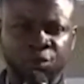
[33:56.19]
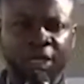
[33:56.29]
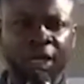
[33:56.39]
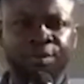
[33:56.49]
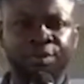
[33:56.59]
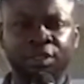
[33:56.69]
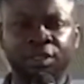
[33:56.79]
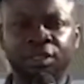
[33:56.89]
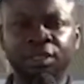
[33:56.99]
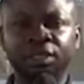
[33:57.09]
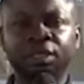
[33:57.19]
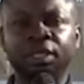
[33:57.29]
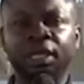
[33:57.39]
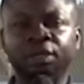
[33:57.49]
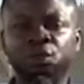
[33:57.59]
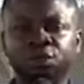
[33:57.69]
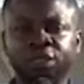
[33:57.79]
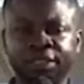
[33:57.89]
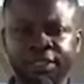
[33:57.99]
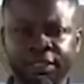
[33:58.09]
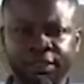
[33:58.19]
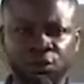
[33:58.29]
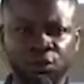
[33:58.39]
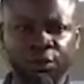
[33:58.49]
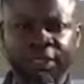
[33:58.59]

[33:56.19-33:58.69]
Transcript: one, it's a system.